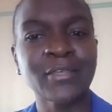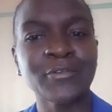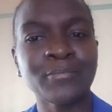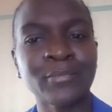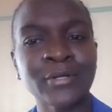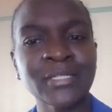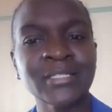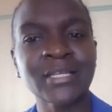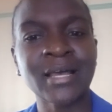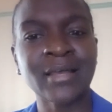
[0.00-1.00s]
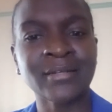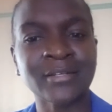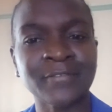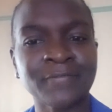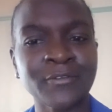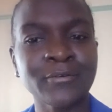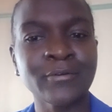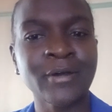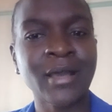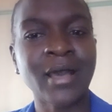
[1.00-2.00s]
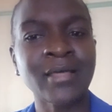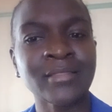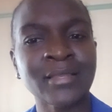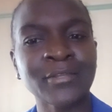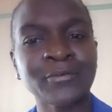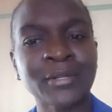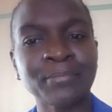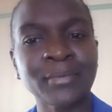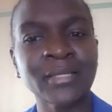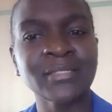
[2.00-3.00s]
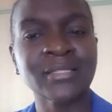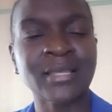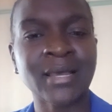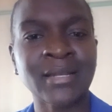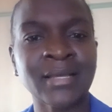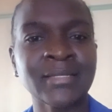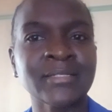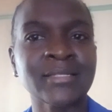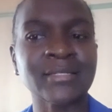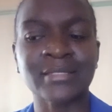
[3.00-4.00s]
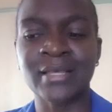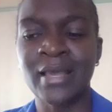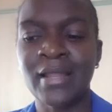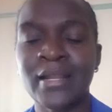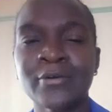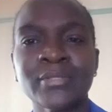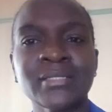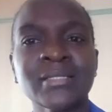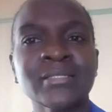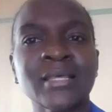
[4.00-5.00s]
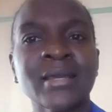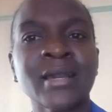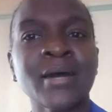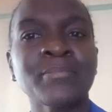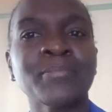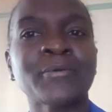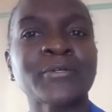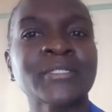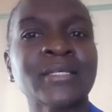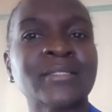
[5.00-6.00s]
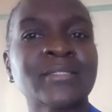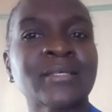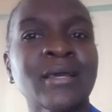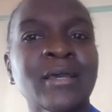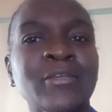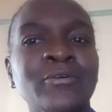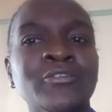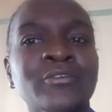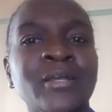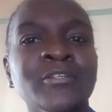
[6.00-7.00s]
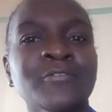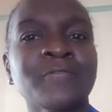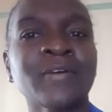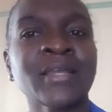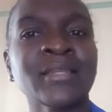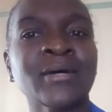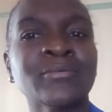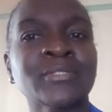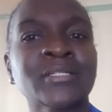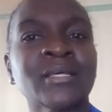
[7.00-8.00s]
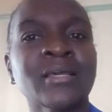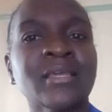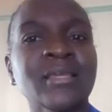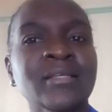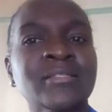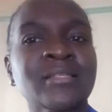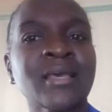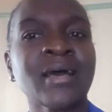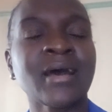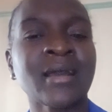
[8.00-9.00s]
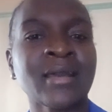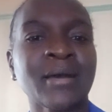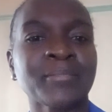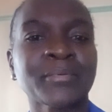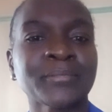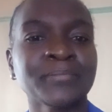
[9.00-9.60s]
you monitor and review, and then you repeat the analysis. Now this is the gap process. You're trying to find out, is there a gap?